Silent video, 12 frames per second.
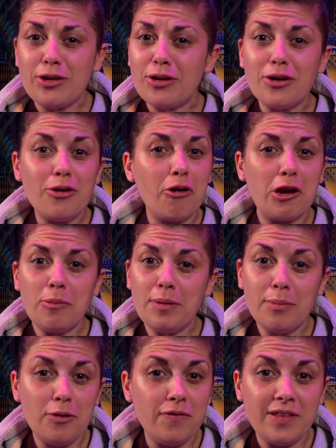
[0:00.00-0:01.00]
you're not going to
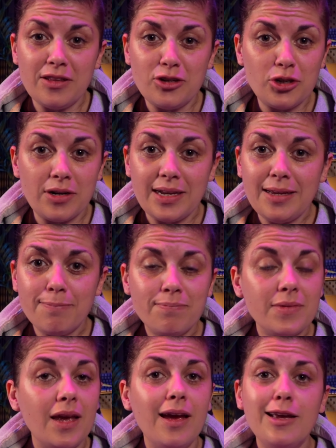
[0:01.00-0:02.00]
be moving the tree.
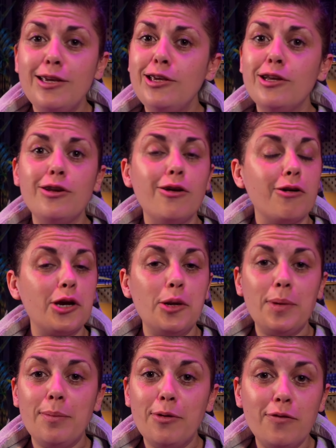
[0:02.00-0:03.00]
You're not going to
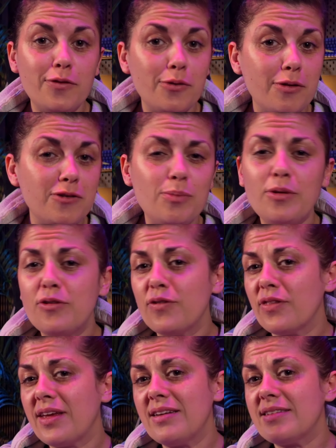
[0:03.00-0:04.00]
be moving all those
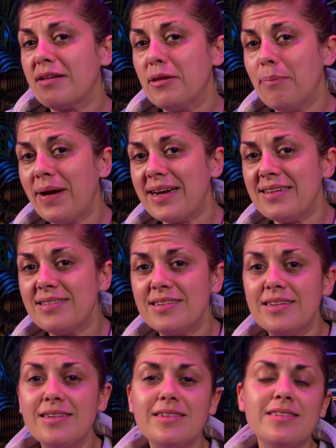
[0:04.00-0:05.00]
beautiful things down the
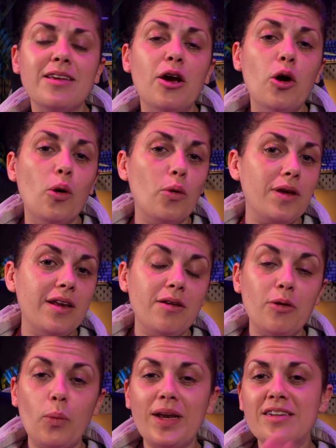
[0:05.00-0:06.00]
banisters, or
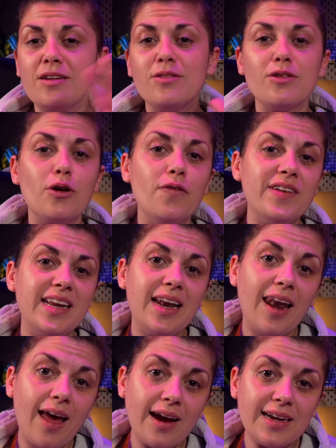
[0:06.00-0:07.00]
your windows are covered
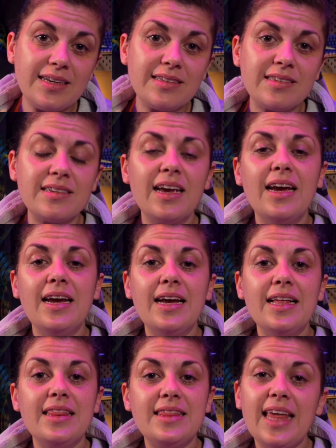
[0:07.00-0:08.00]
in lights.
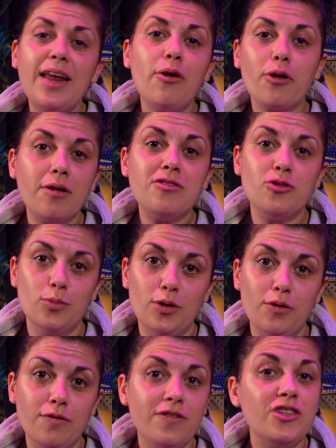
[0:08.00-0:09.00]
They're not going to
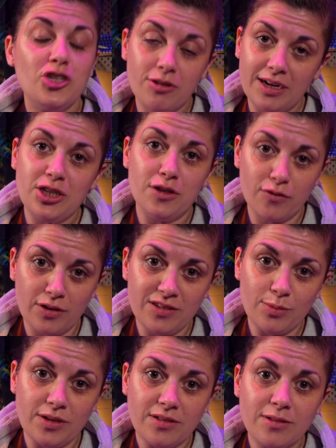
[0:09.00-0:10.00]
move for the duration of
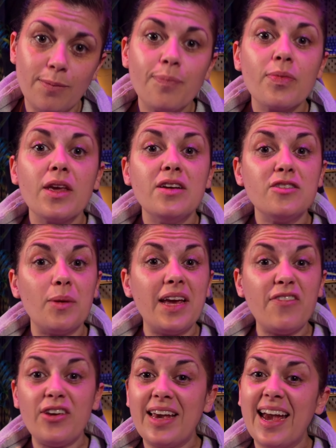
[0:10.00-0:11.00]
Christmas. So
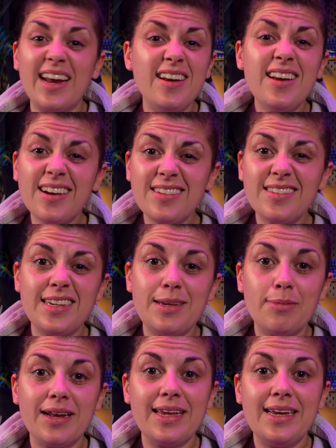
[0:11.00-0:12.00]
if you get a nice
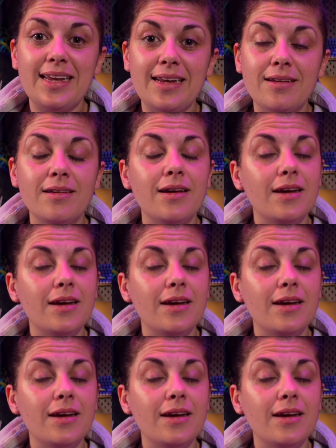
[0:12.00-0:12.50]
deep cleaning